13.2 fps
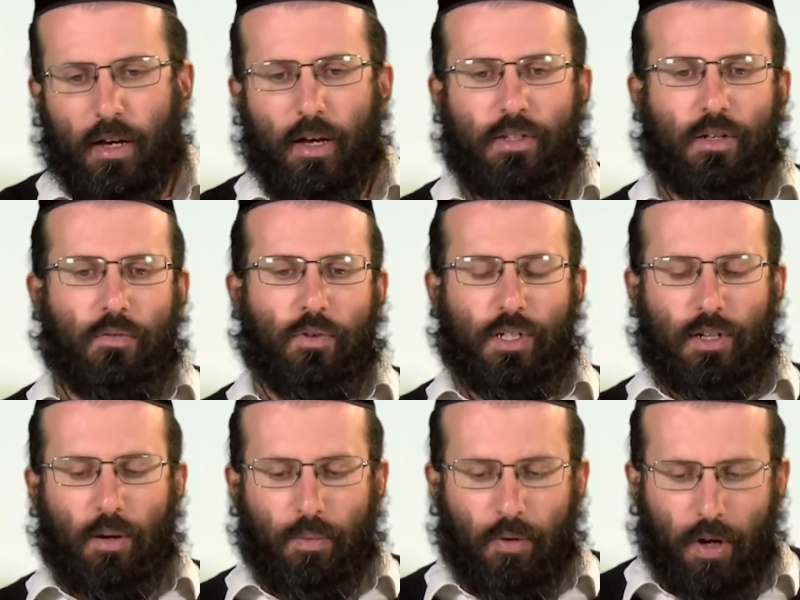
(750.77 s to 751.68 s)
So for
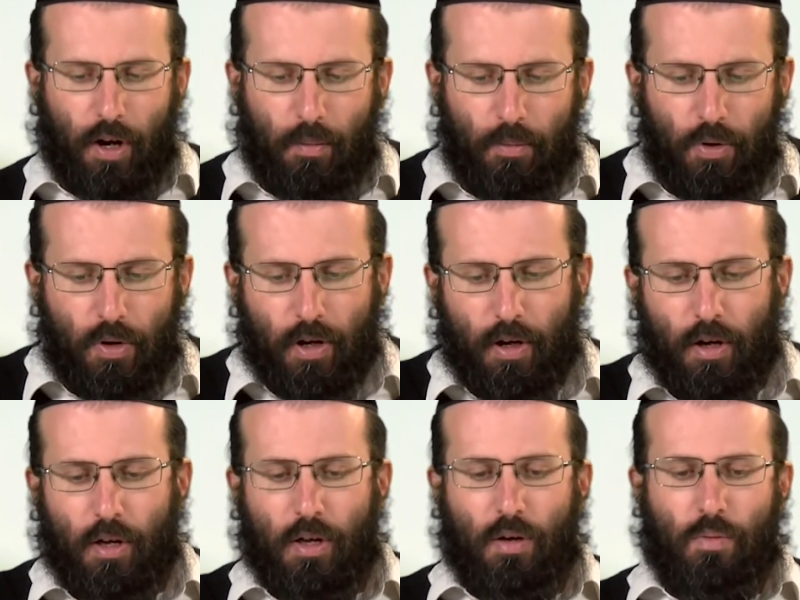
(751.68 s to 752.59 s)
example, in our Emuna
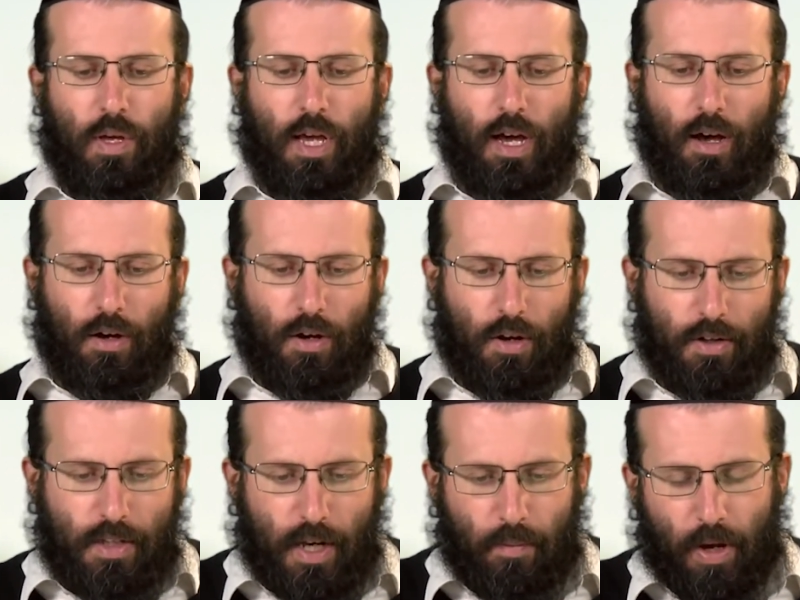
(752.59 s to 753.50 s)
we
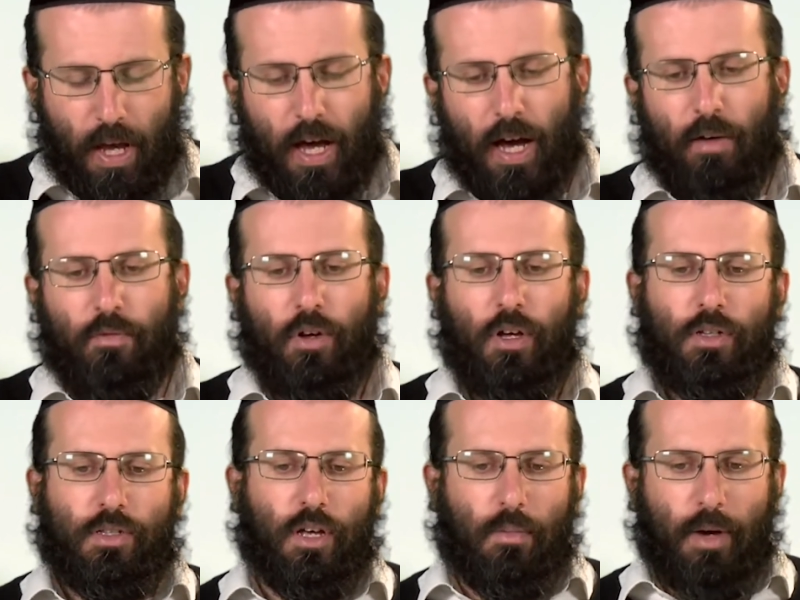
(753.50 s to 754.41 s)
have a
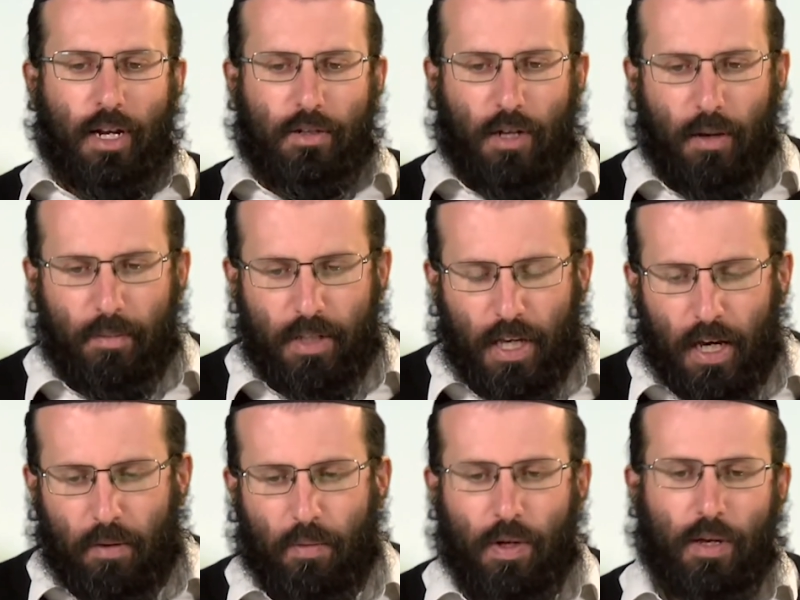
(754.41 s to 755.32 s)
certain amount of time a
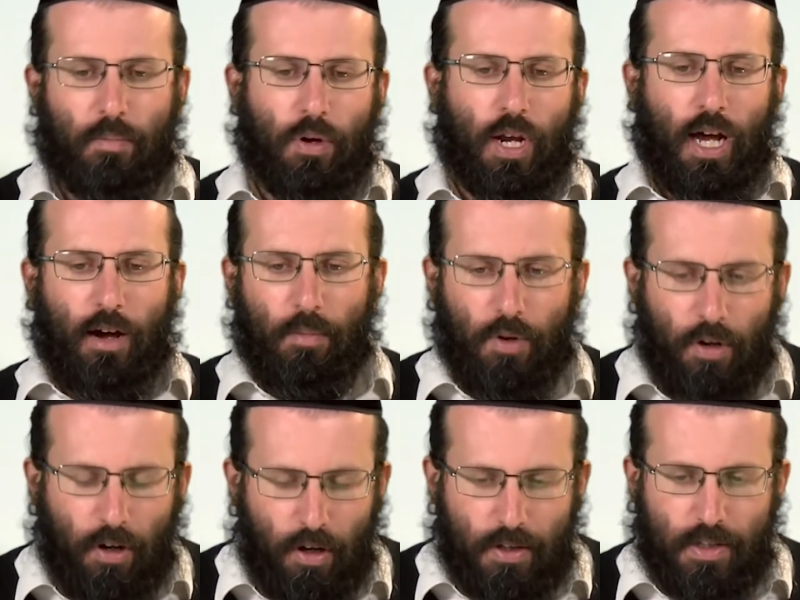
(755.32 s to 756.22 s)
day where we can put out Emuna
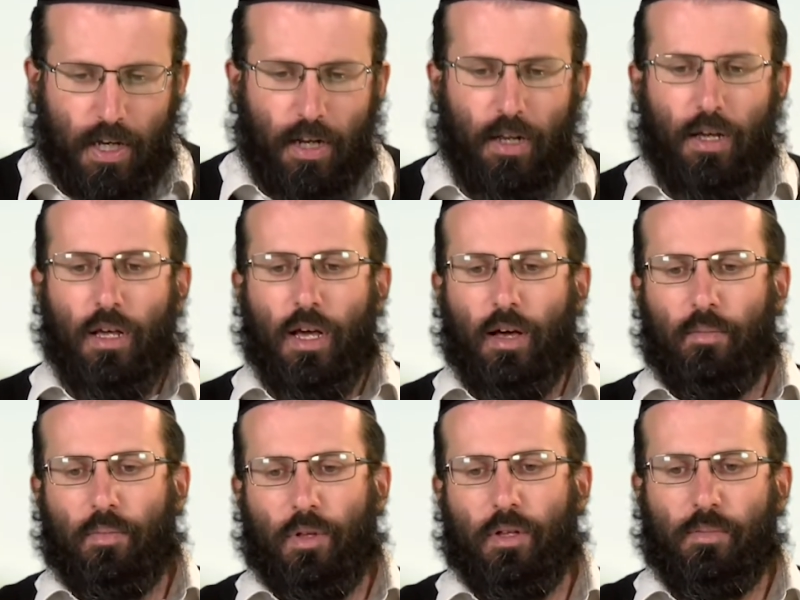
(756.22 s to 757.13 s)
content
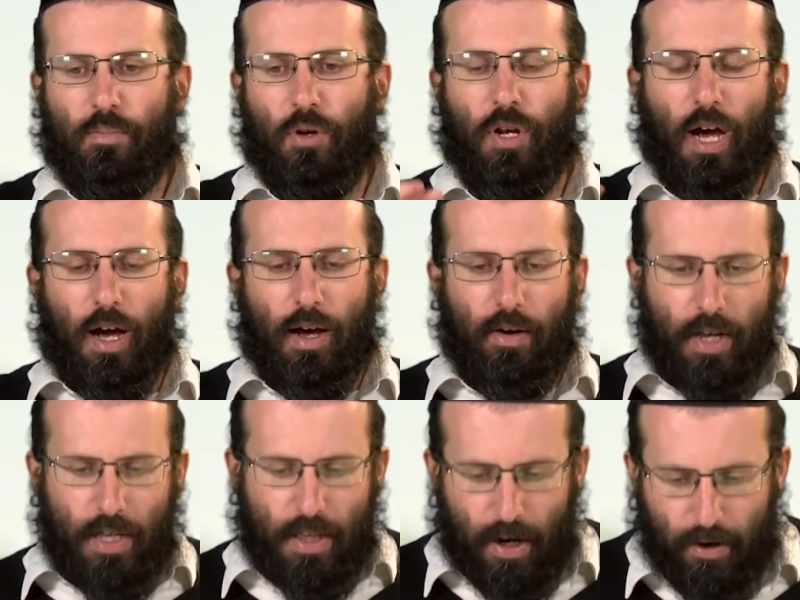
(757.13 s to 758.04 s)
and put it out
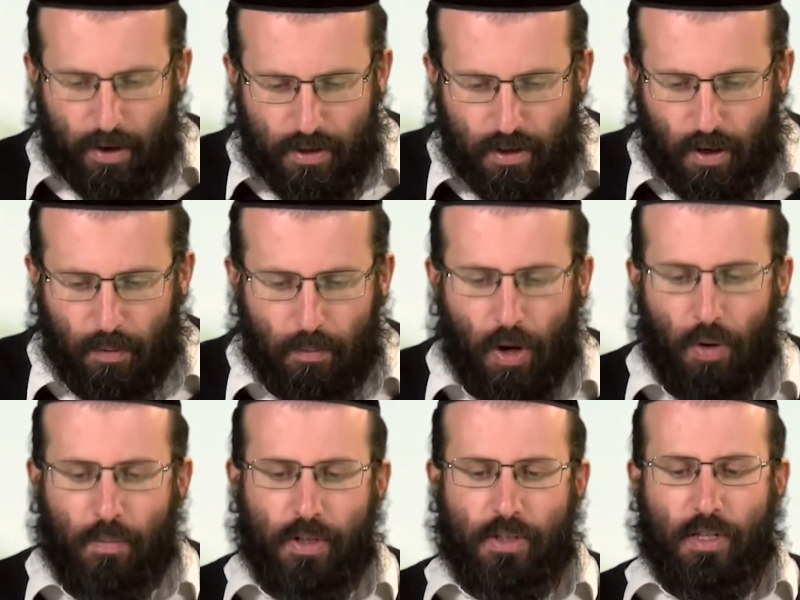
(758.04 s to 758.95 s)
there at certain
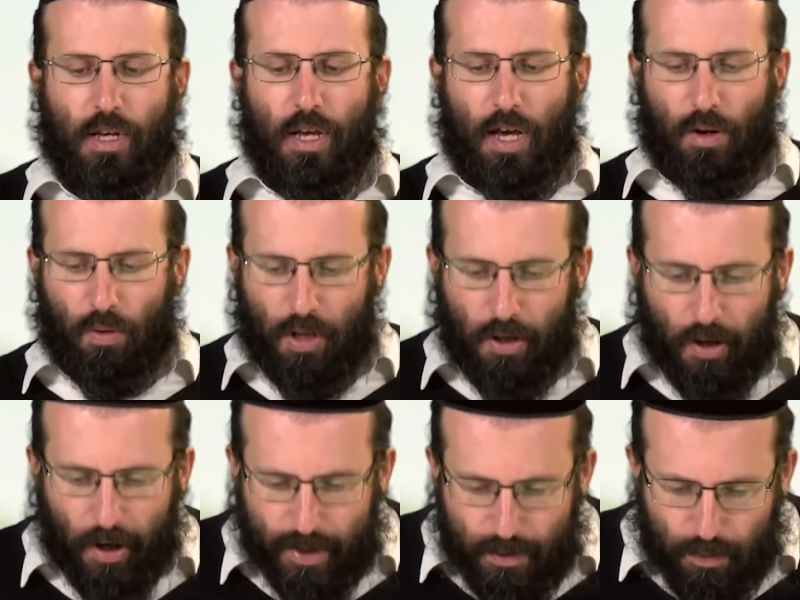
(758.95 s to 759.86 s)
moments, and all you
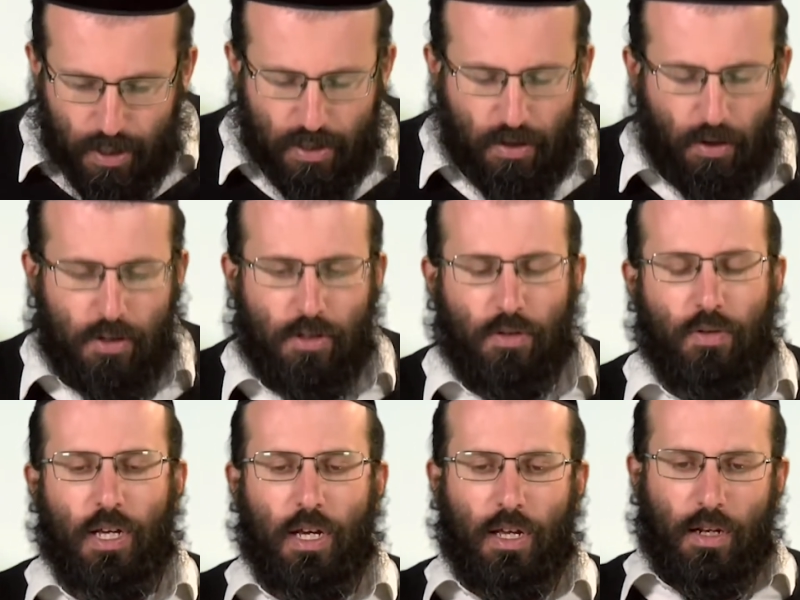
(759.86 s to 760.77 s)
guys, please God, tune
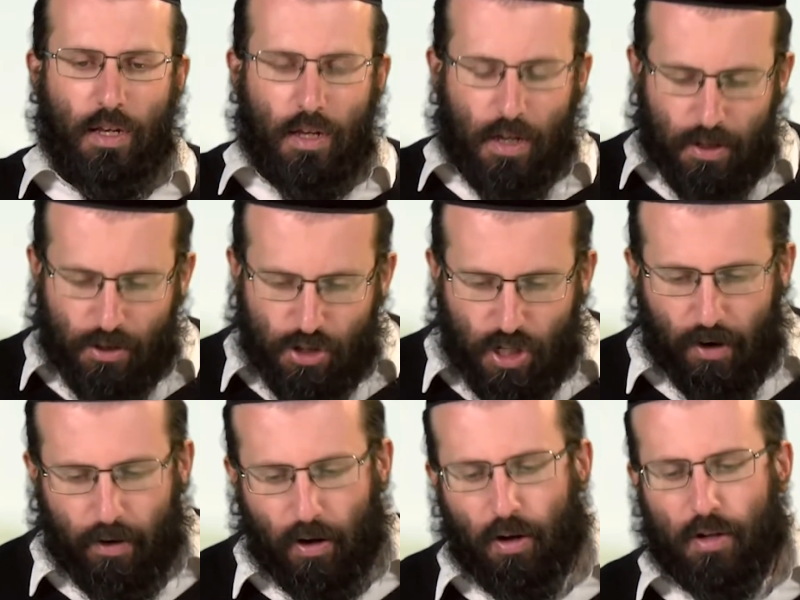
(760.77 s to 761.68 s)
in and
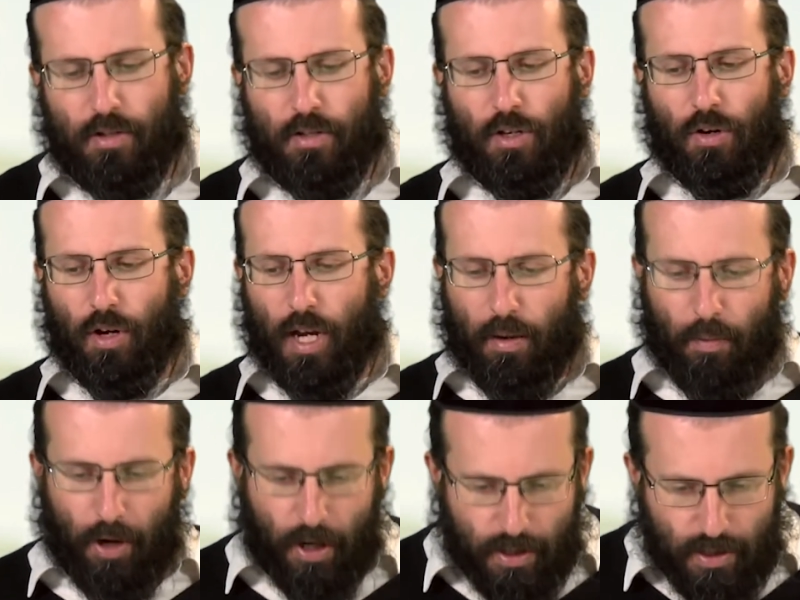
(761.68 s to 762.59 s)
share it on to your
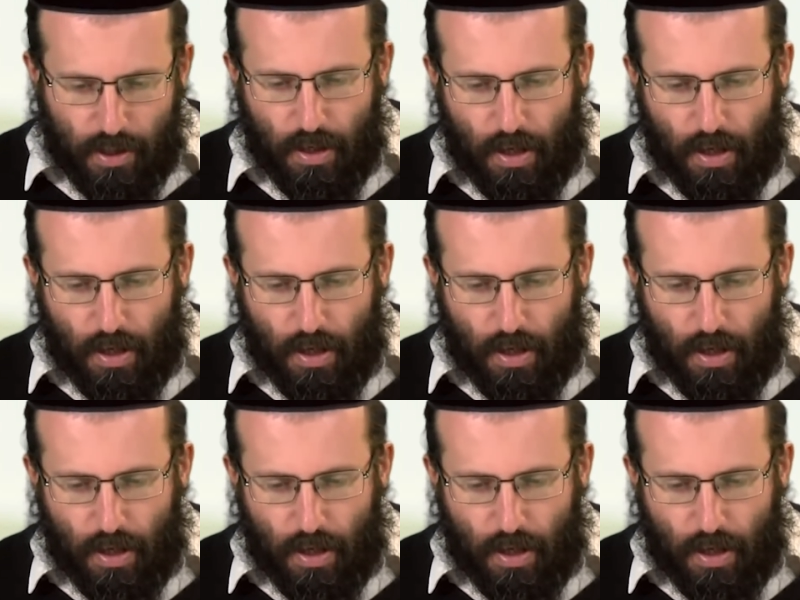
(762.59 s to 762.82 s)
networks.